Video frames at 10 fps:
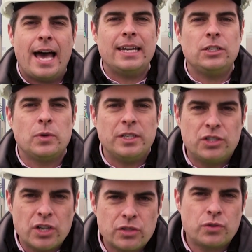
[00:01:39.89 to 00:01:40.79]
and into
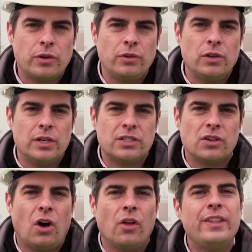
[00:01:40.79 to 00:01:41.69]
industrial
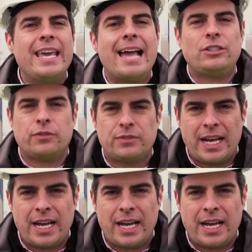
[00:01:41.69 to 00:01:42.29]
units on the edge of